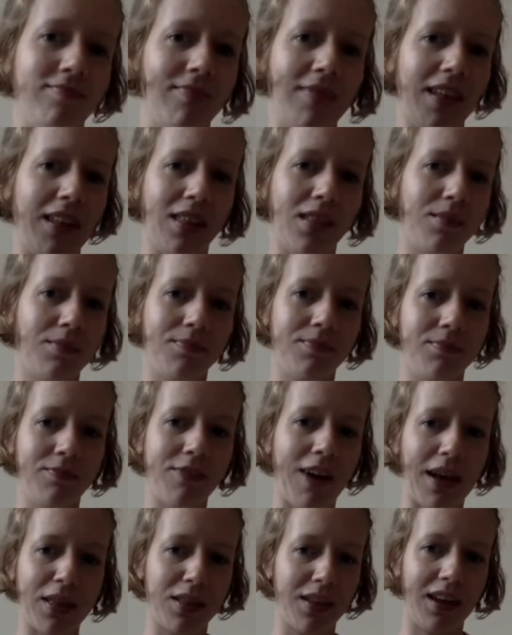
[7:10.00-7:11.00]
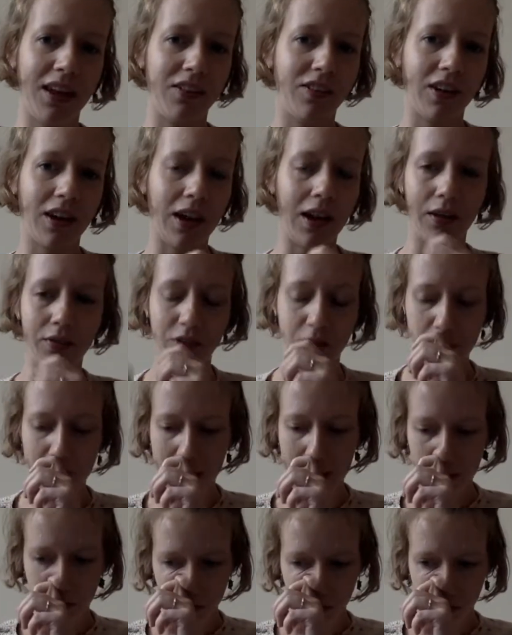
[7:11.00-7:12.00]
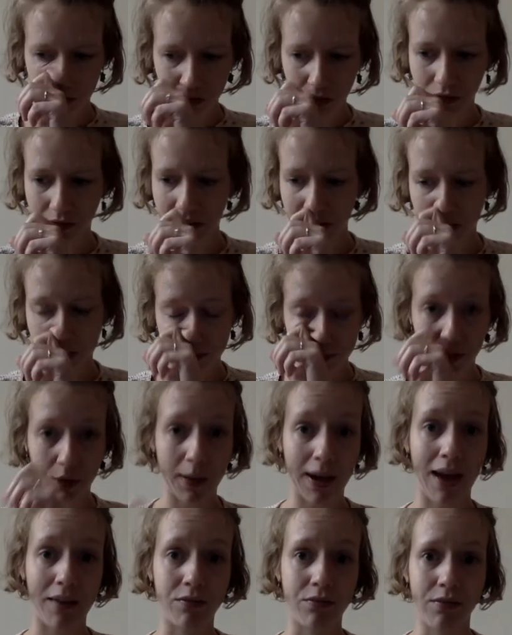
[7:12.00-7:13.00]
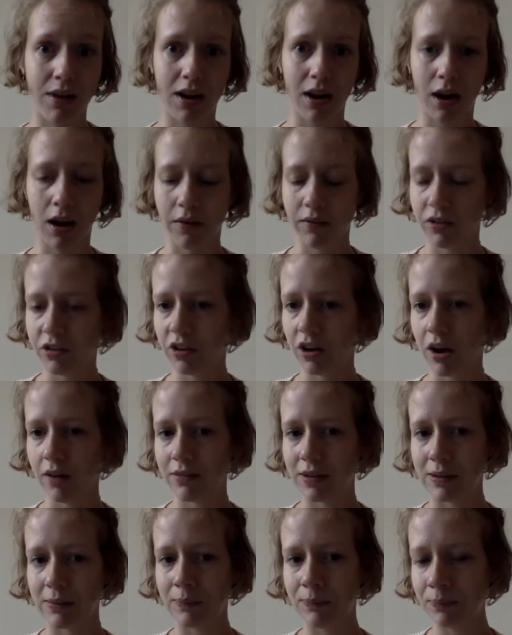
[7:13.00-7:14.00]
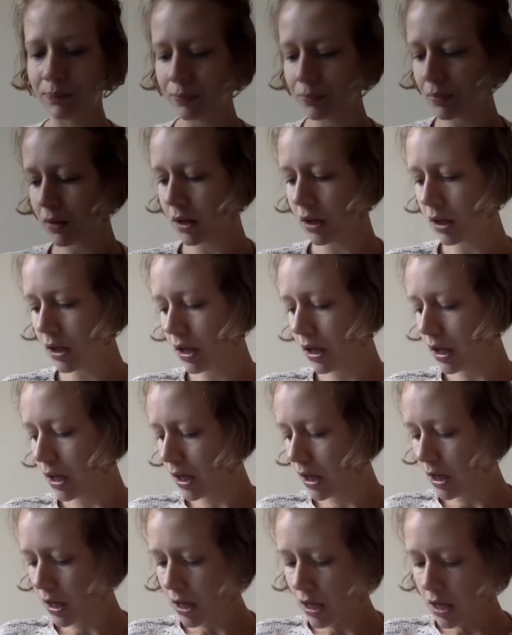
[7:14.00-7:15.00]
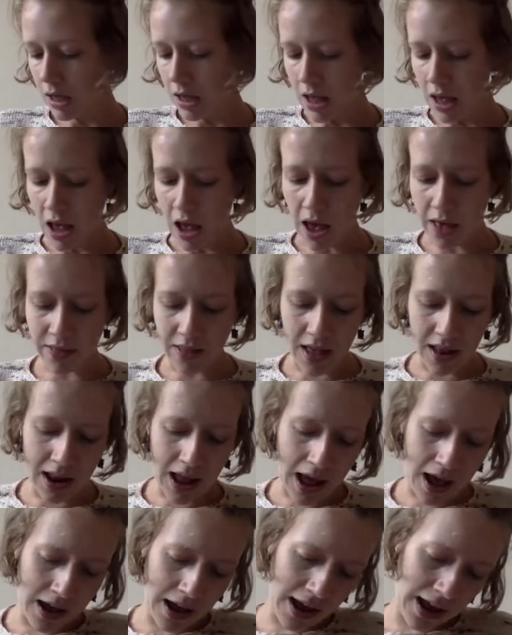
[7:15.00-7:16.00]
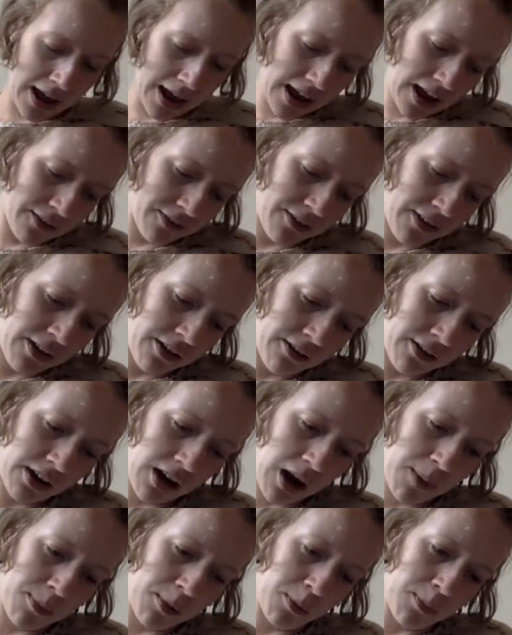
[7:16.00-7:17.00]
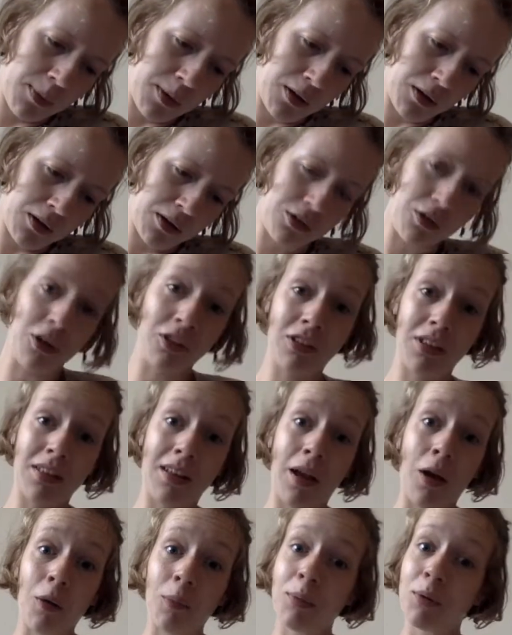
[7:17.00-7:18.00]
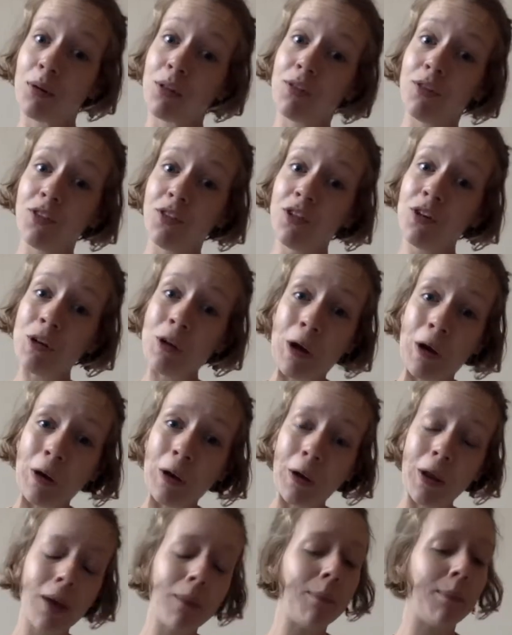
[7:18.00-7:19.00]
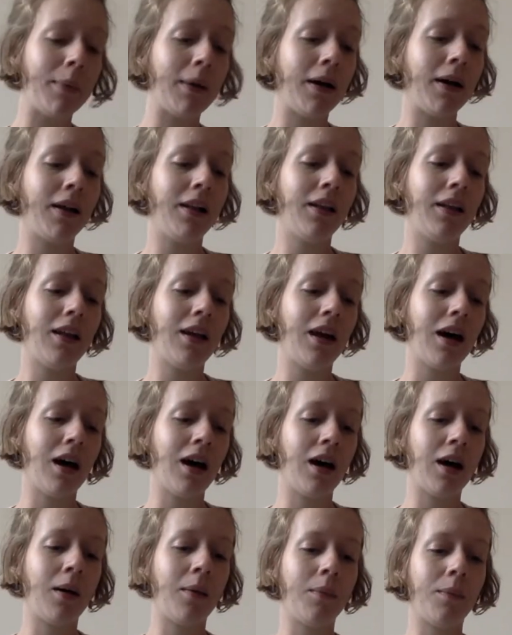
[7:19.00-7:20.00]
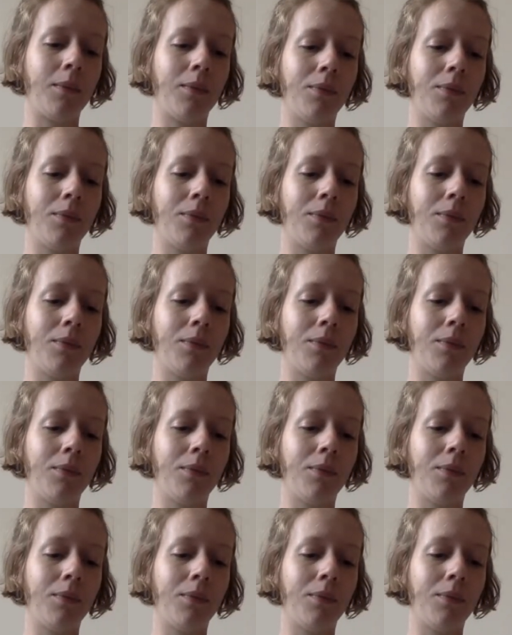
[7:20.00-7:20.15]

It's fascinating. I love dipping into it already, even though I haven't read it cover to cover. And then I have here a couple books, not to stay on books for too long, but I